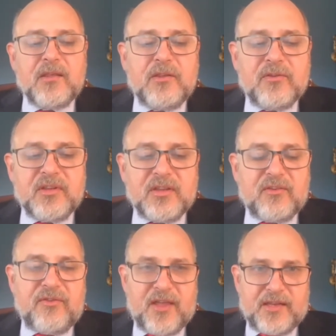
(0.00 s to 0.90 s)
Using
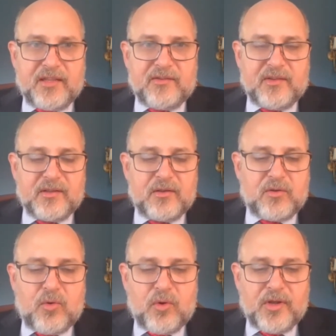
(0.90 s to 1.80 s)
this financing,
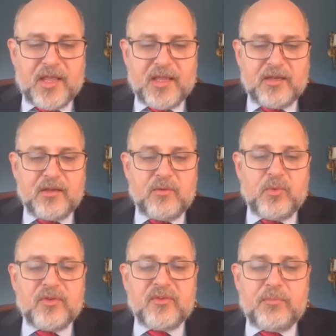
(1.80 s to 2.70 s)
Cordaid
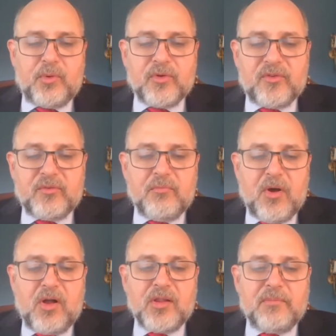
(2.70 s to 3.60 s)
will support
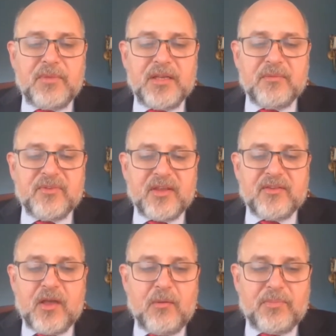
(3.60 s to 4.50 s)
small and
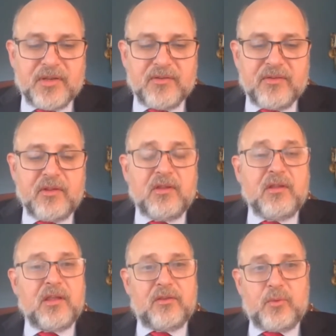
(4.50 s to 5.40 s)
medium-sized companies,
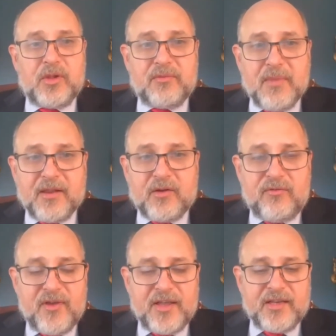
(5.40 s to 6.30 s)
as well as
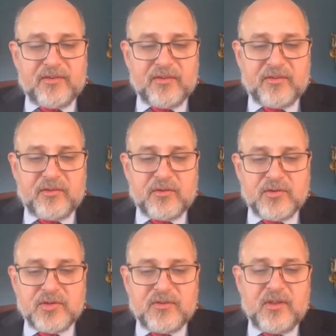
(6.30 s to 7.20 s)
microfinance
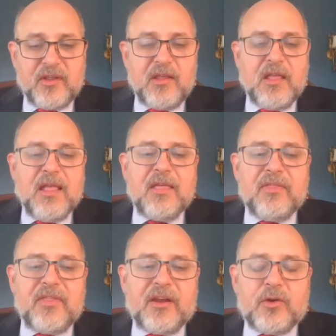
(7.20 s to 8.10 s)
institutions
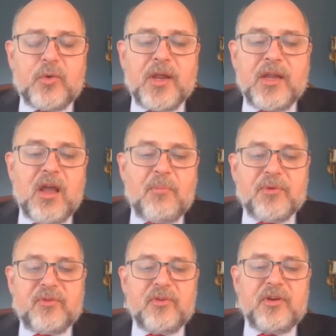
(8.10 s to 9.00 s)
that are creating
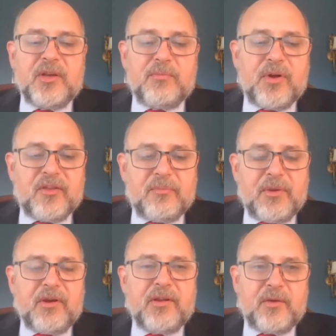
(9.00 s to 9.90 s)
opportunity and
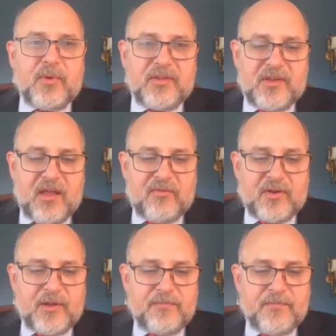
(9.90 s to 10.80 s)
prosperity in West
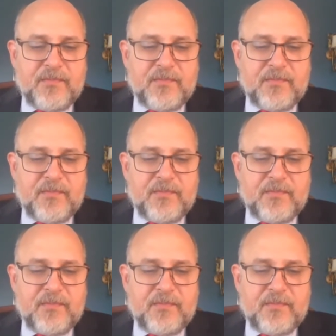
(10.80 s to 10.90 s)
Africa.